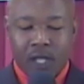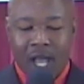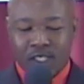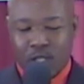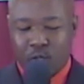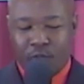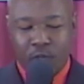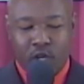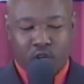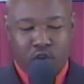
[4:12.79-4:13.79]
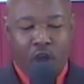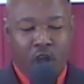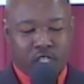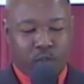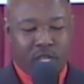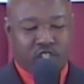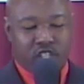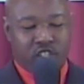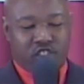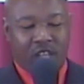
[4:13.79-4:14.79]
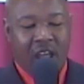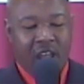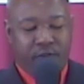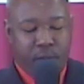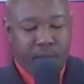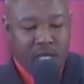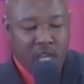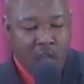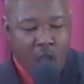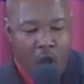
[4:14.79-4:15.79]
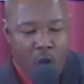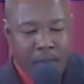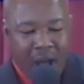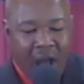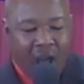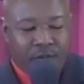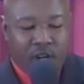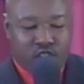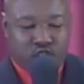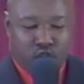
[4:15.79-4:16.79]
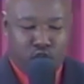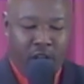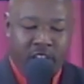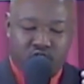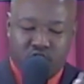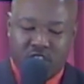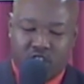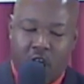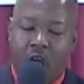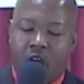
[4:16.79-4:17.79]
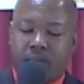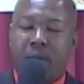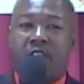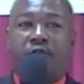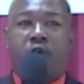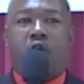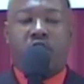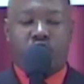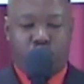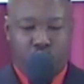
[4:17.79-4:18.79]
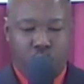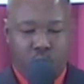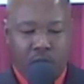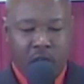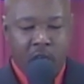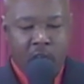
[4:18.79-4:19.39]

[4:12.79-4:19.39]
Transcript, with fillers: Answer to view the cross where Jesus died for me. How marvelous the grace that caught my fallen soul.